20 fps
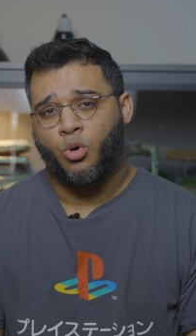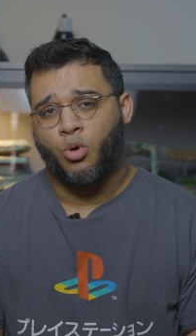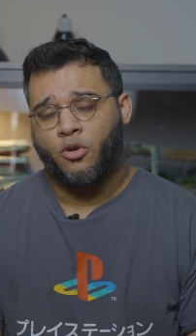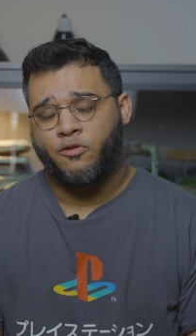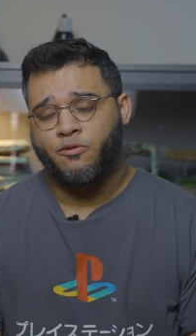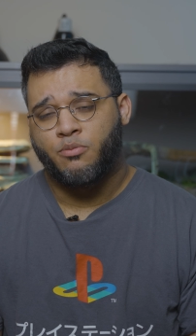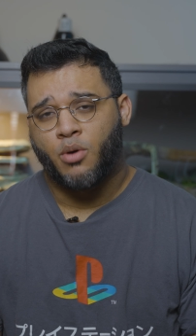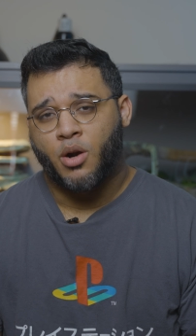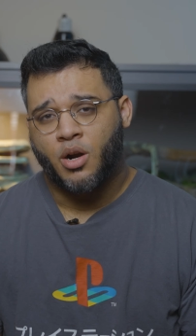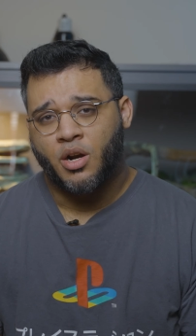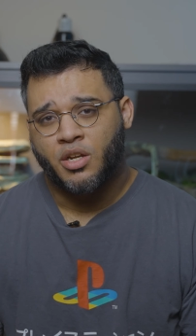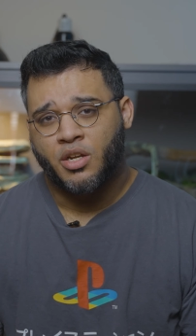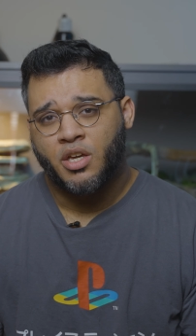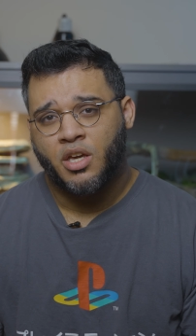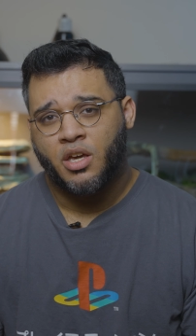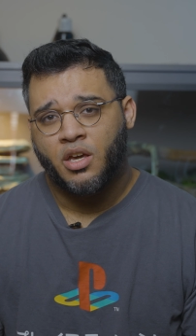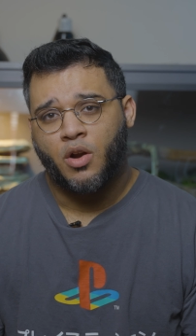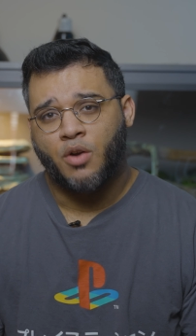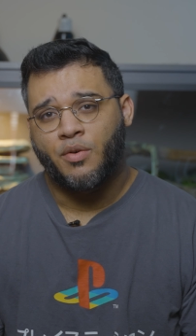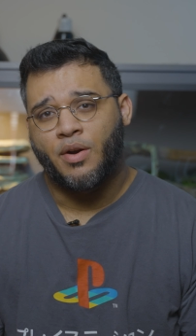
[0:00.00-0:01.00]
Morph
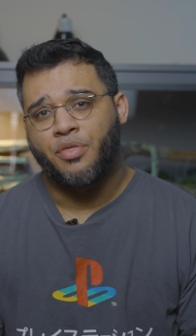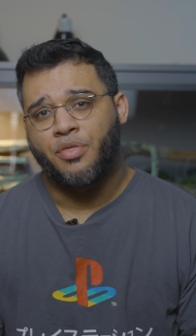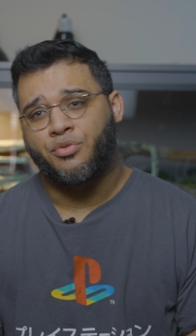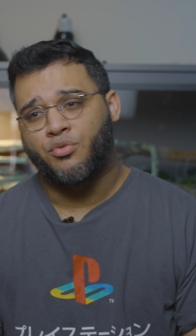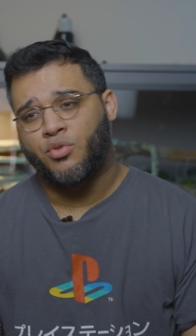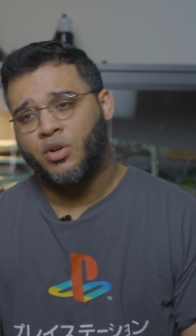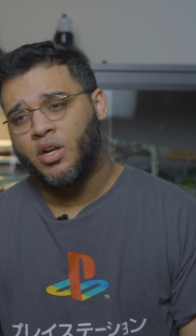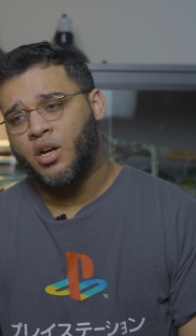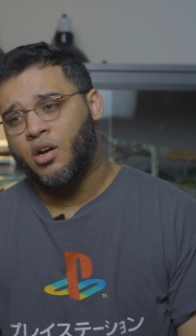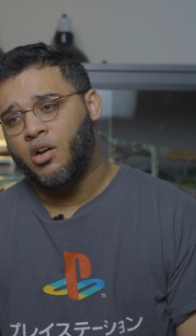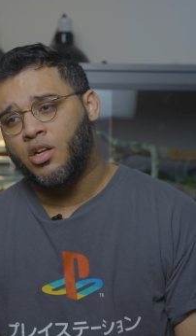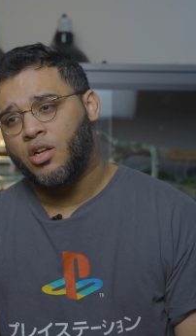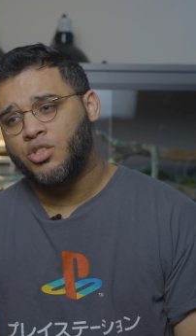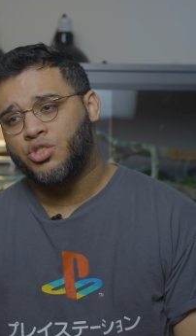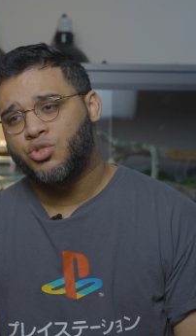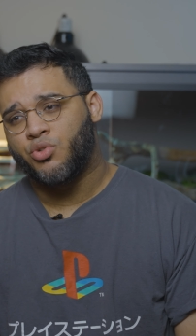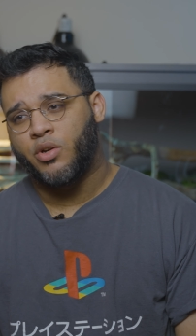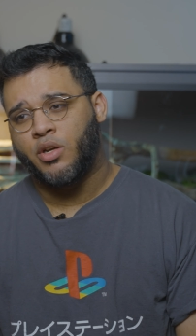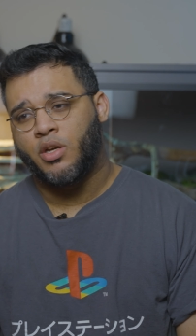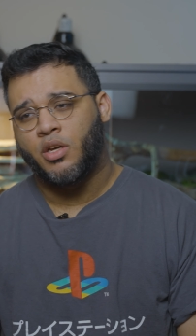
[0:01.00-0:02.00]
Market around
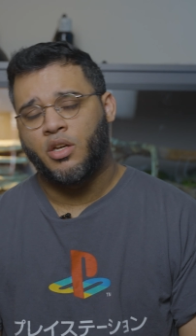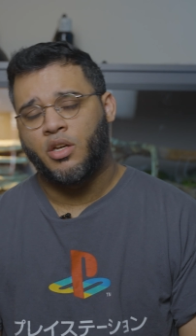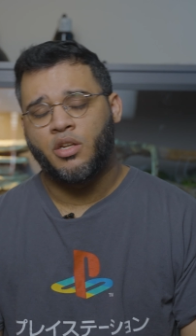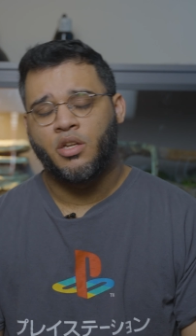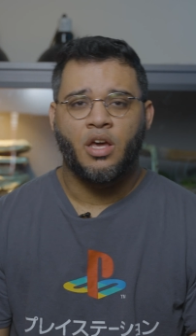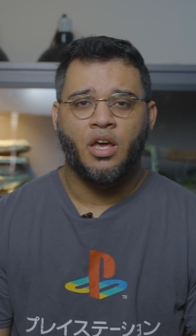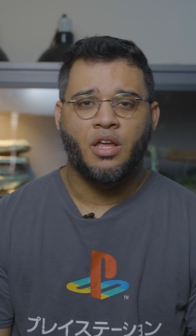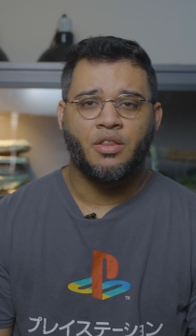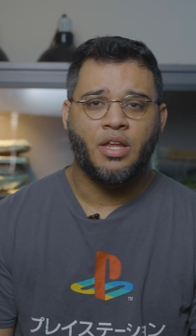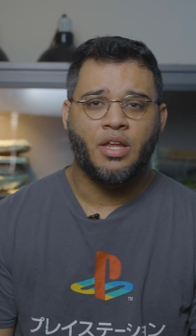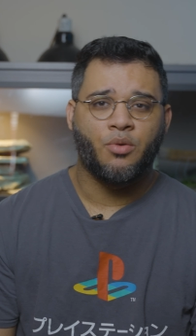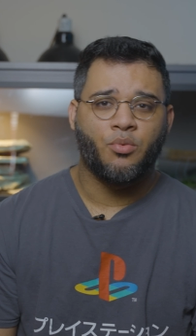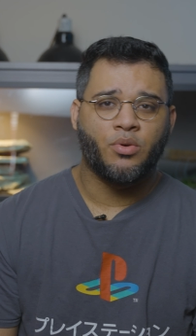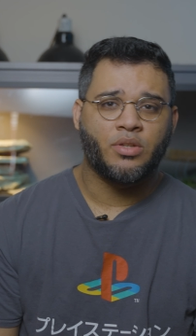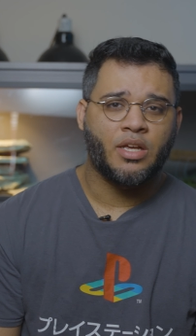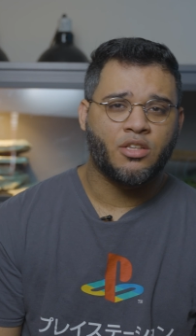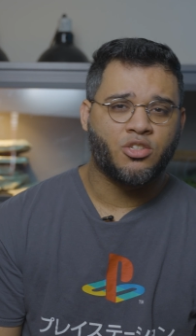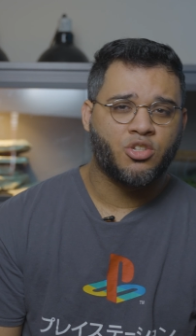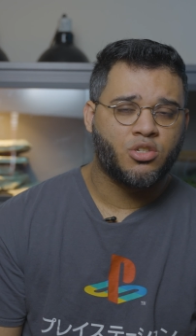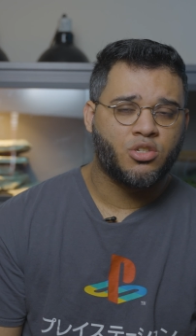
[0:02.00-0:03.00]
$300, and then it went
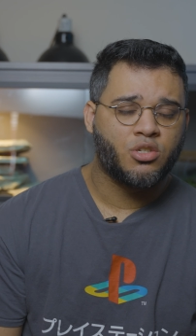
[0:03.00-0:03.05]
down to